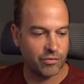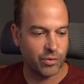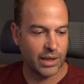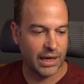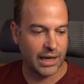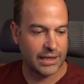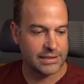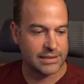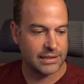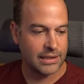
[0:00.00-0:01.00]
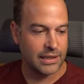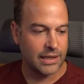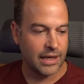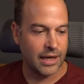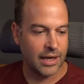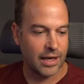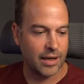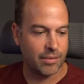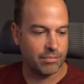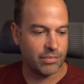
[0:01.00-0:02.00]
If we had
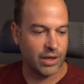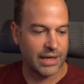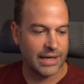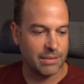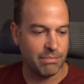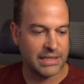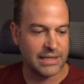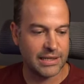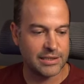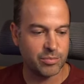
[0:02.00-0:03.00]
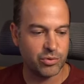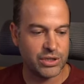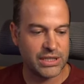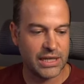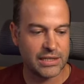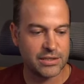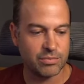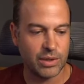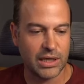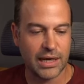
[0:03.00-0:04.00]
like any metadata presets,
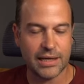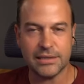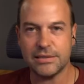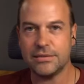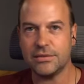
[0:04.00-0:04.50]
we could add,